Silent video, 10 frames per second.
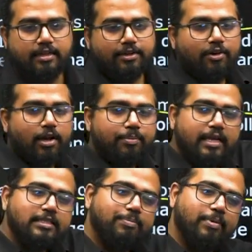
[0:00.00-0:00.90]
If RBI
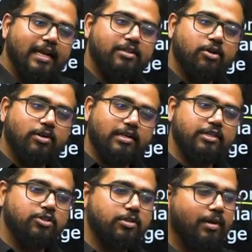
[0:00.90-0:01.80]
is supplying dollar
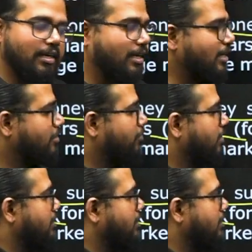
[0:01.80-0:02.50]
into the market, where